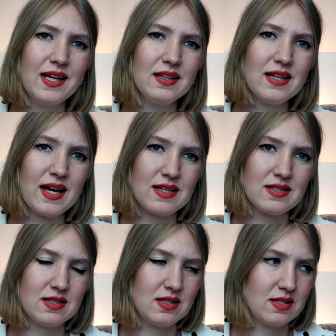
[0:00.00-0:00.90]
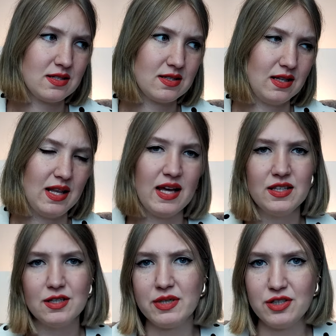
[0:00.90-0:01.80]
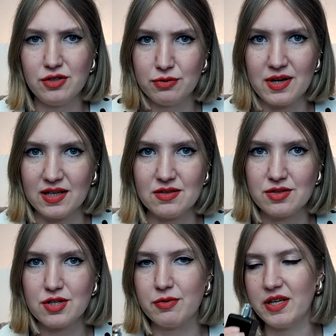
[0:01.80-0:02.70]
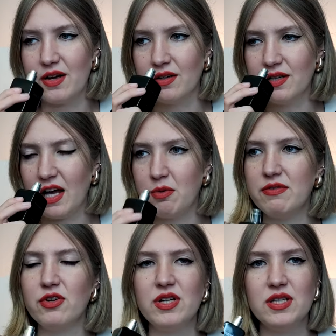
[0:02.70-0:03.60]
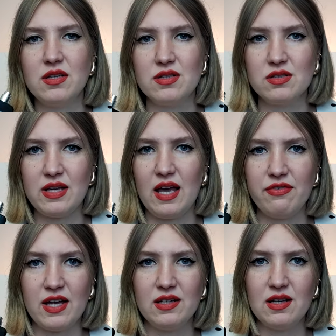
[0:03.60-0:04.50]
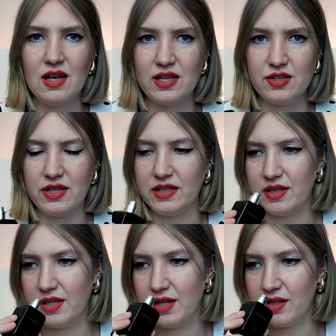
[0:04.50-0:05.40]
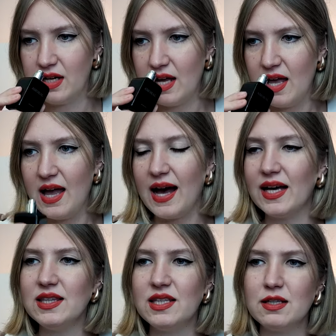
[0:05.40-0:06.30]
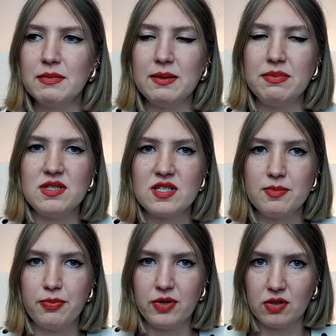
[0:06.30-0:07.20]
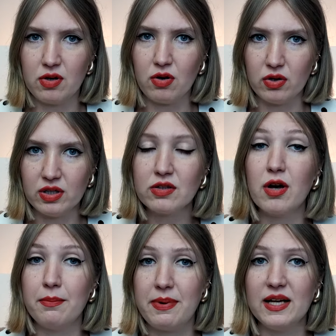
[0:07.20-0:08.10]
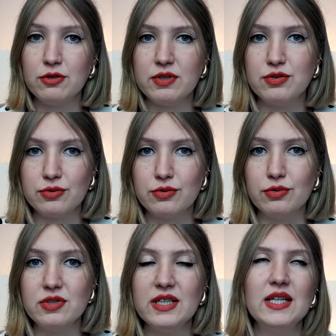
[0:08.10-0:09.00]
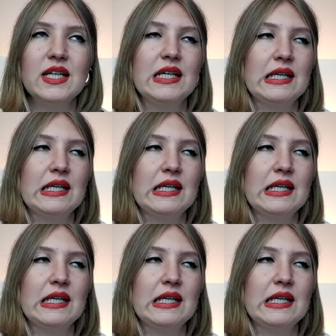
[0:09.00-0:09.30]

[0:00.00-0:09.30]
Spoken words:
and it has this leathery nuance going on. However, it doesn't have any leather in here. I think maybe cypriol oil combined with oud